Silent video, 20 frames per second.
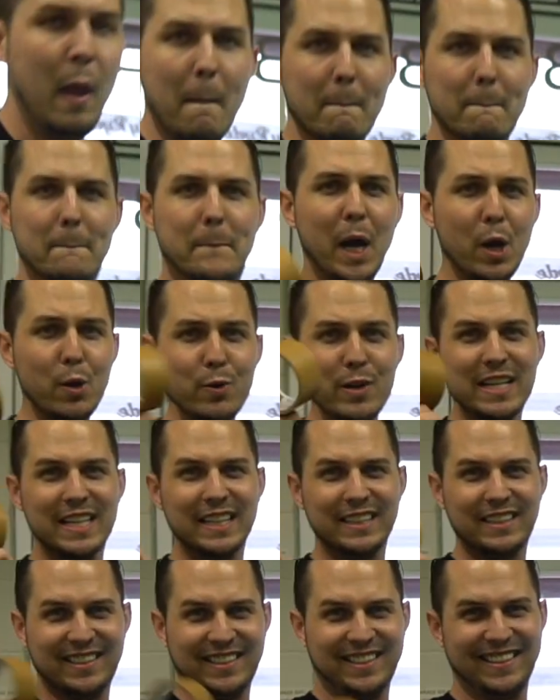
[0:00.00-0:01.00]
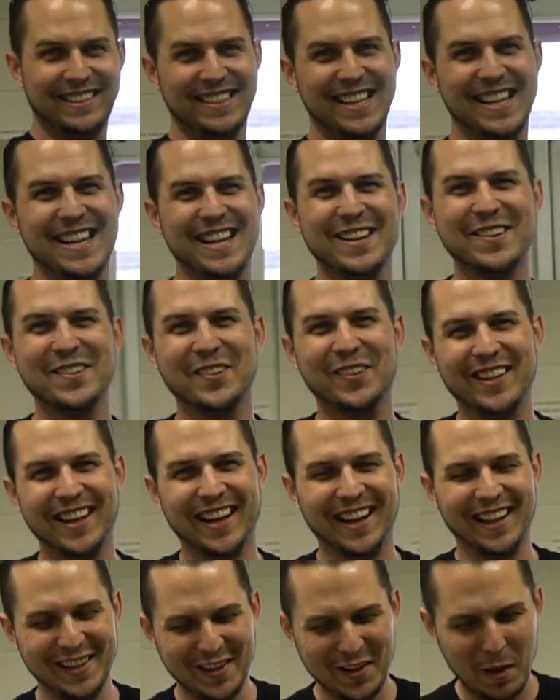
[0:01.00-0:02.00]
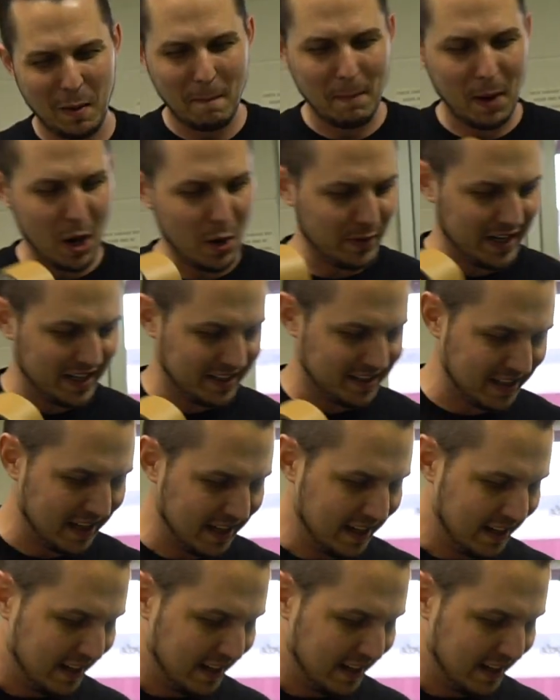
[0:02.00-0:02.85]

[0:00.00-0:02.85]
bonus, we got a little bonus.